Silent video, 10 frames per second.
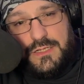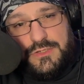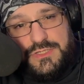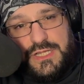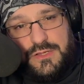
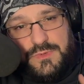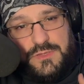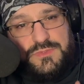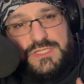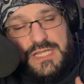Undertaker
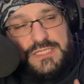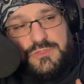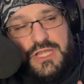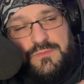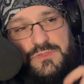when he was tag
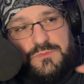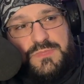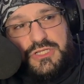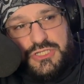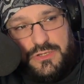team champions
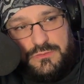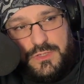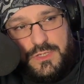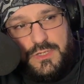with Big Show.